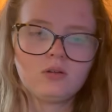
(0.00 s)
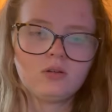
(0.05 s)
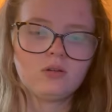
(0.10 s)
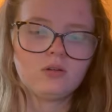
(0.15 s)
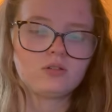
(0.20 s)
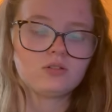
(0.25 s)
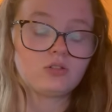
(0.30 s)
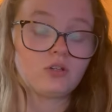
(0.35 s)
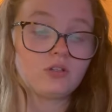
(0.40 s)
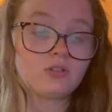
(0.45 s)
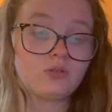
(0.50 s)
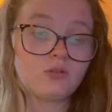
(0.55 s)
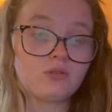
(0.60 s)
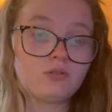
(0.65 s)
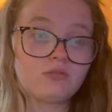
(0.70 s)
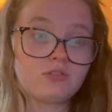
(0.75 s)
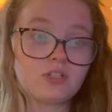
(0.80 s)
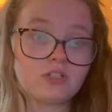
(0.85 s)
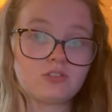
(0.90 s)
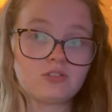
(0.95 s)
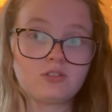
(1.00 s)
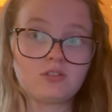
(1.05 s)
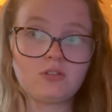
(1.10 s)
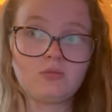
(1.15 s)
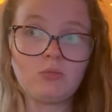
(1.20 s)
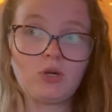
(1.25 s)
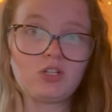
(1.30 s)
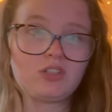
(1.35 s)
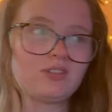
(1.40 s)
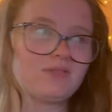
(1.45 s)
So I totally forgot to
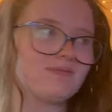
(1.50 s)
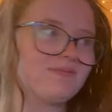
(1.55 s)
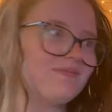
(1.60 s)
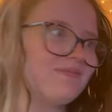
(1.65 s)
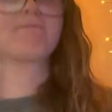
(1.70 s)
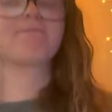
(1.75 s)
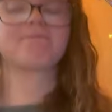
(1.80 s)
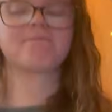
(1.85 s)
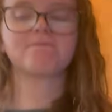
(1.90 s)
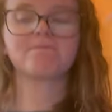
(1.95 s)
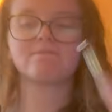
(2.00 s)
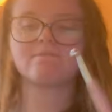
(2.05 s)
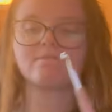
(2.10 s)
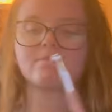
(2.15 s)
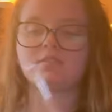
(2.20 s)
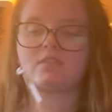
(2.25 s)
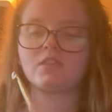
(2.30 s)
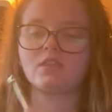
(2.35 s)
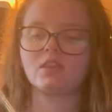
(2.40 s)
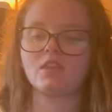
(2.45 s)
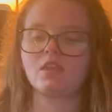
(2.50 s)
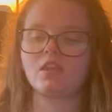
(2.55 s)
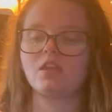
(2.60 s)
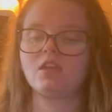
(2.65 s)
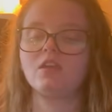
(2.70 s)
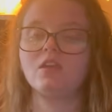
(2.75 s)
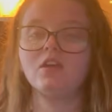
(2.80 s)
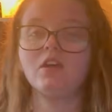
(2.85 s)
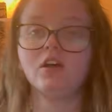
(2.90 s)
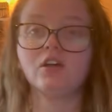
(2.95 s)
mark them.
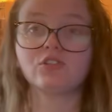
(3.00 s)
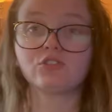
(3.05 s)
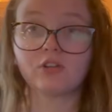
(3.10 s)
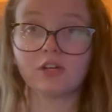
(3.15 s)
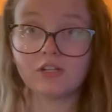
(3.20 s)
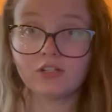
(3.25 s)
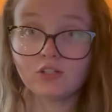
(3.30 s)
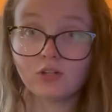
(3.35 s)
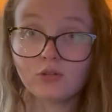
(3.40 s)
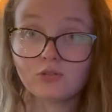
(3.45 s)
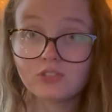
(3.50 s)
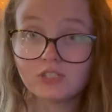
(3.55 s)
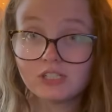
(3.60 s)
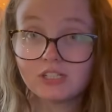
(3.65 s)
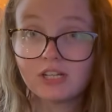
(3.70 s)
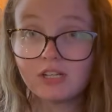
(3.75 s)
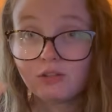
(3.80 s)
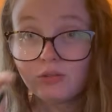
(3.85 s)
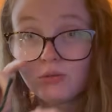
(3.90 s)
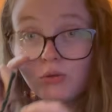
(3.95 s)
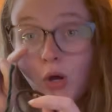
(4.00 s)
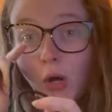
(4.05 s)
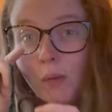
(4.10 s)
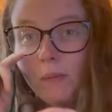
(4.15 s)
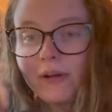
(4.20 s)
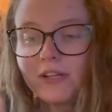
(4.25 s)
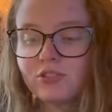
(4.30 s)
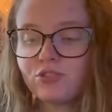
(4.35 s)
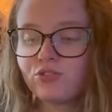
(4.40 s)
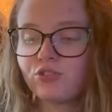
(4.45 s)
So I had to go digging through all
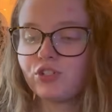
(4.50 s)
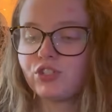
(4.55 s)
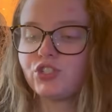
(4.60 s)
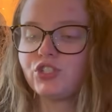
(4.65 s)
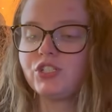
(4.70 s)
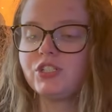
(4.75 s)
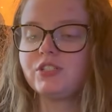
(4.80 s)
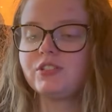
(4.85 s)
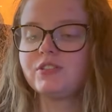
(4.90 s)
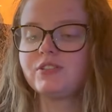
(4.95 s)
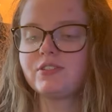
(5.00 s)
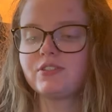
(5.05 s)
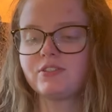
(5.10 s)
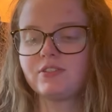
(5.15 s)
my scrunchies